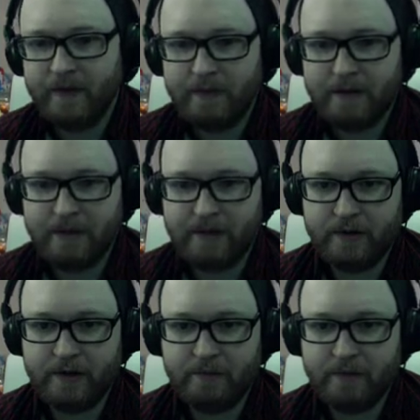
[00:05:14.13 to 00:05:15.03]
Maybe it
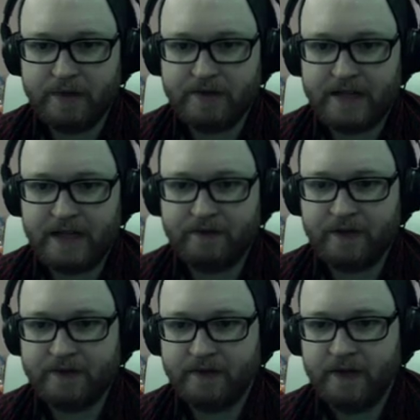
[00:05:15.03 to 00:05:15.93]
will open with the Sally
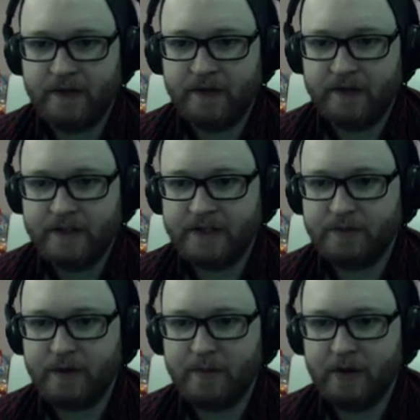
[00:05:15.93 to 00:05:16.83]
Festa. This is
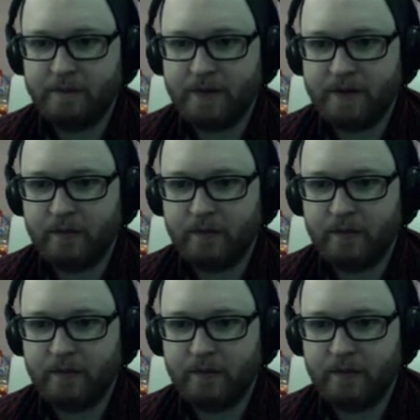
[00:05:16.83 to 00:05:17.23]
what I'm hoping,